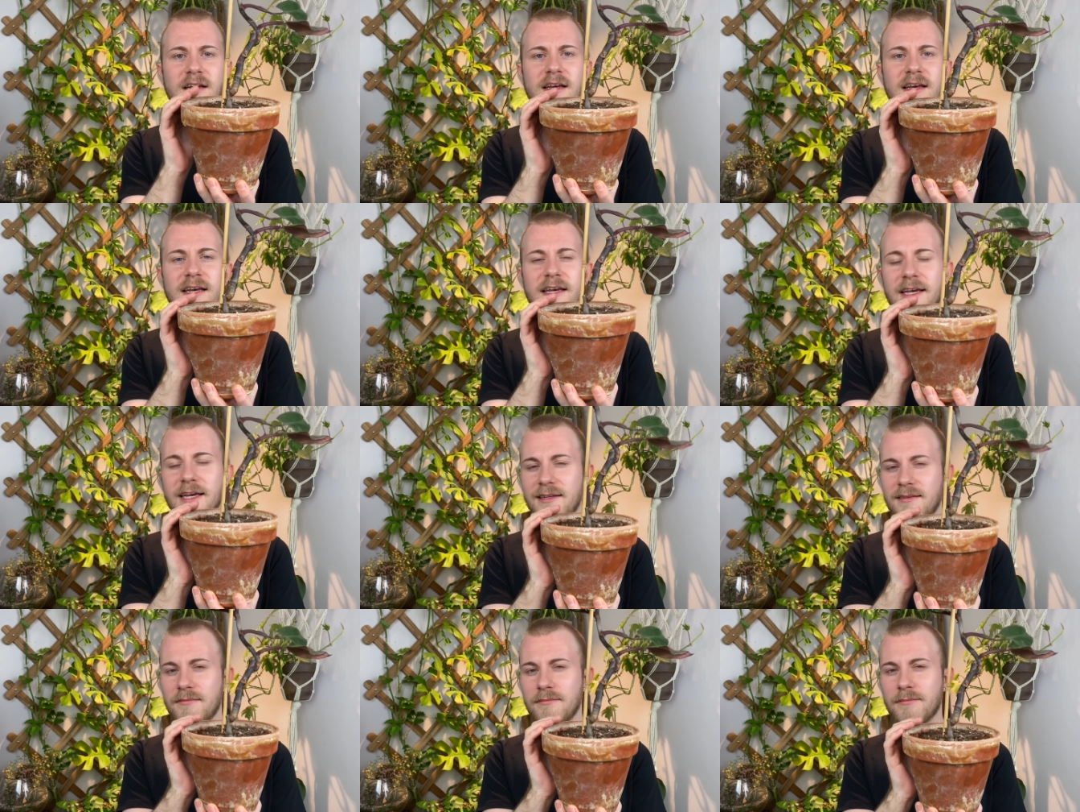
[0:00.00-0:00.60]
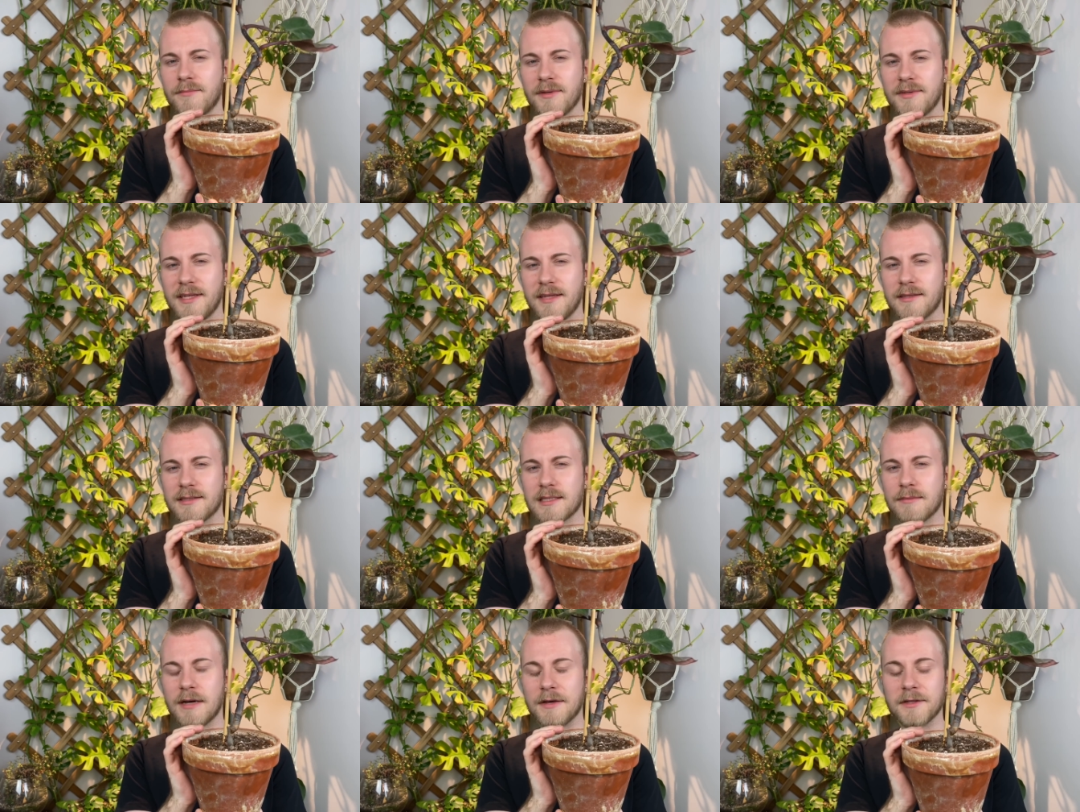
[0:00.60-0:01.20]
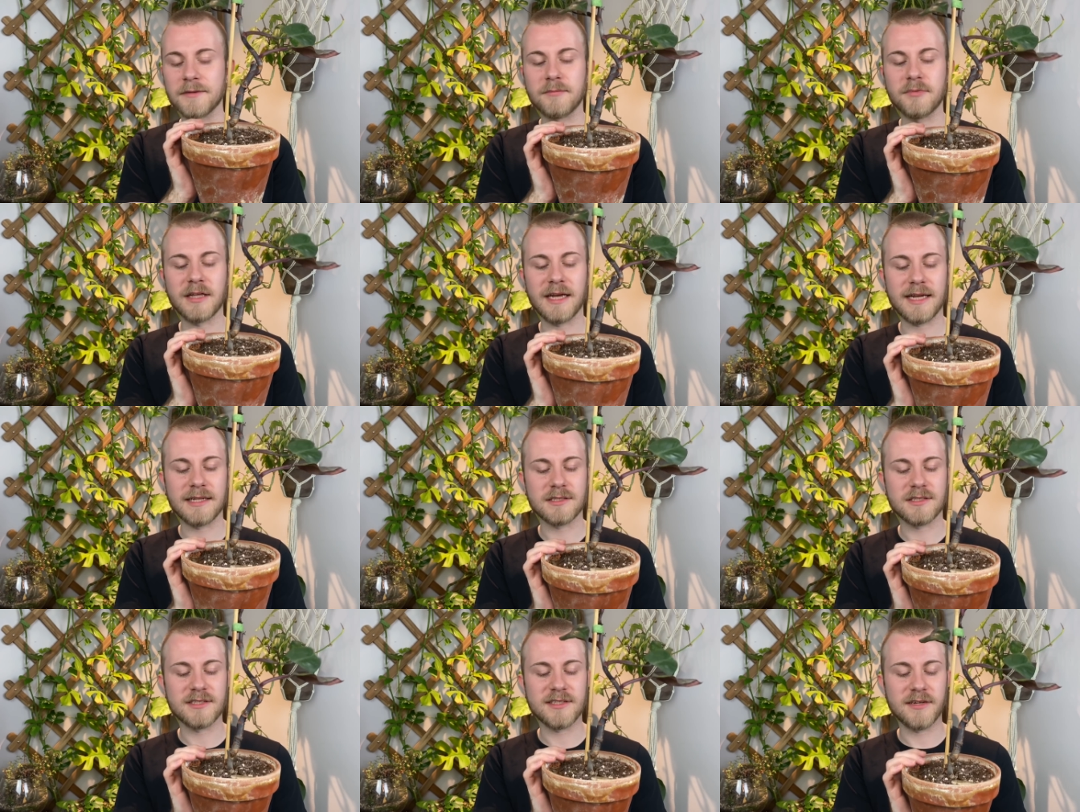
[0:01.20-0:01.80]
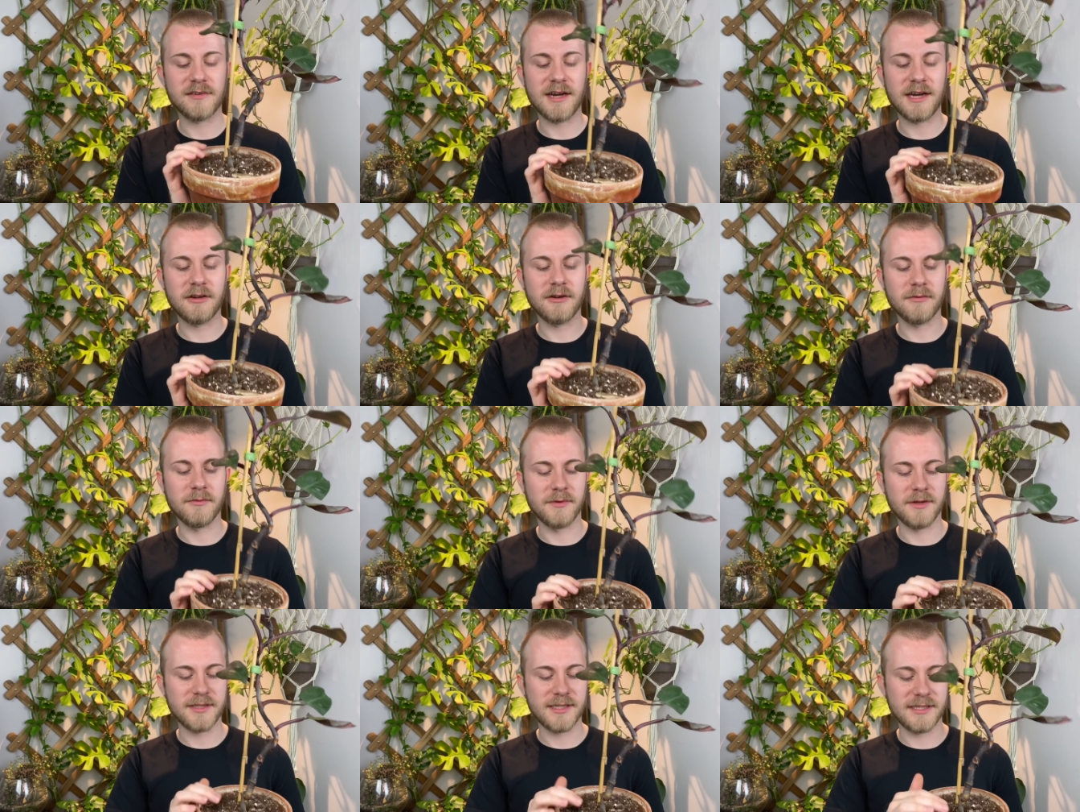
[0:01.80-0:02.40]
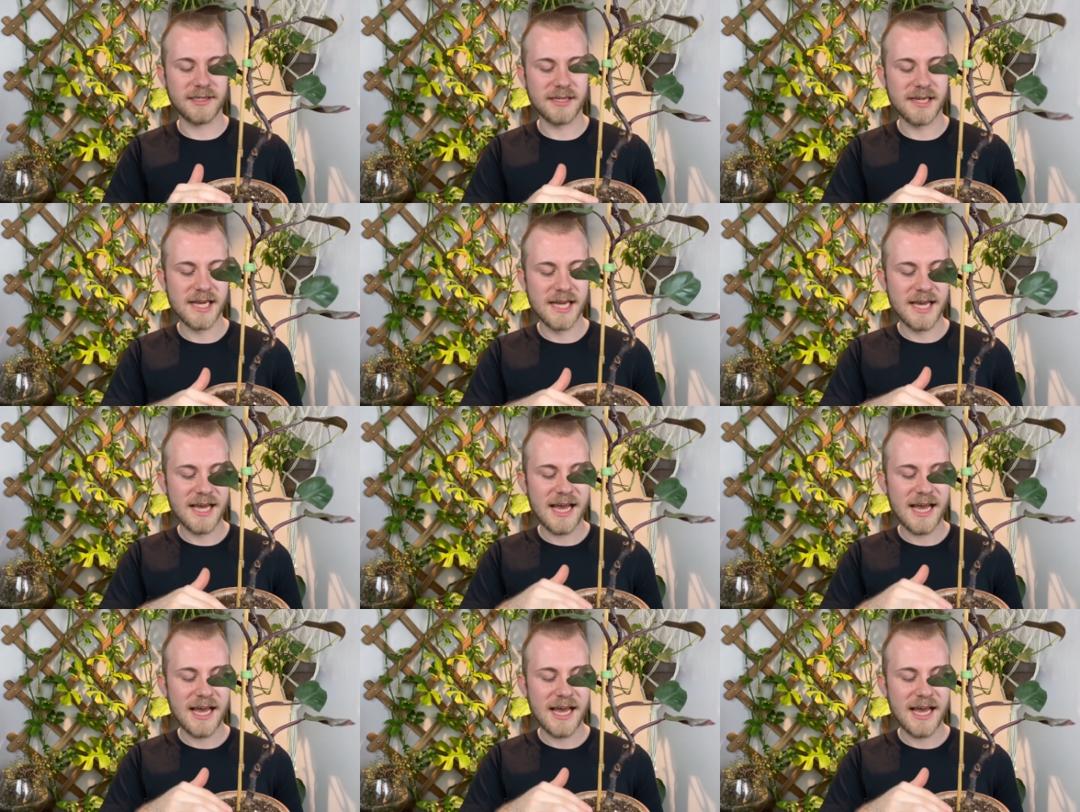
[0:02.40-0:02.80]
hidden beneath some other plants, so I don't really